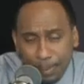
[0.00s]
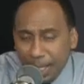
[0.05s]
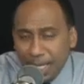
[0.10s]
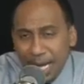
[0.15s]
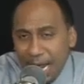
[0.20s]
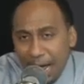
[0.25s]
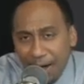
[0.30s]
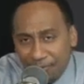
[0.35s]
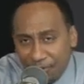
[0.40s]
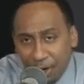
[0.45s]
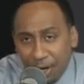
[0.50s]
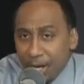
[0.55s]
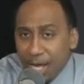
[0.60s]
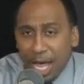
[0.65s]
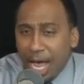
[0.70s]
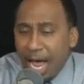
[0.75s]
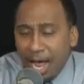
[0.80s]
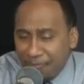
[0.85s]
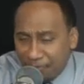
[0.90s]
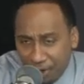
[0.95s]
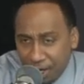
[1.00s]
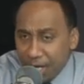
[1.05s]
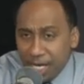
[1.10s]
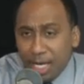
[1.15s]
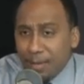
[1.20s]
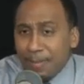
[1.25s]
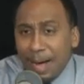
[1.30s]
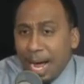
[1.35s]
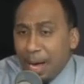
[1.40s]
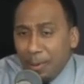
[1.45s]
But never, ever,
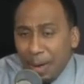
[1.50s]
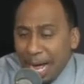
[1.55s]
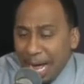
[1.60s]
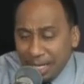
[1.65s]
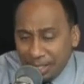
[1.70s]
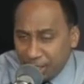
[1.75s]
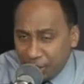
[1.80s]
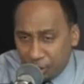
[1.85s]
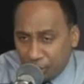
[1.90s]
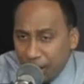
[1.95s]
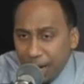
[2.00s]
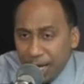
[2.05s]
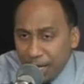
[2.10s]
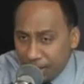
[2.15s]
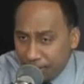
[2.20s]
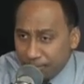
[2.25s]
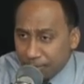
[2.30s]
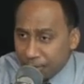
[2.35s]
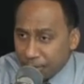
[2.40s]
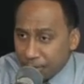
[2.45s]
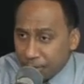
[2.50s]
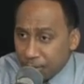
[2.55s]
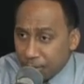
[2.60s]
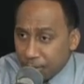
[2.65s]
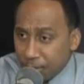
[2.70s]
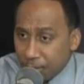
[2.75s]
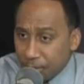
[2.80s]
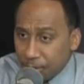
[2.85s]
in my wildest dreams,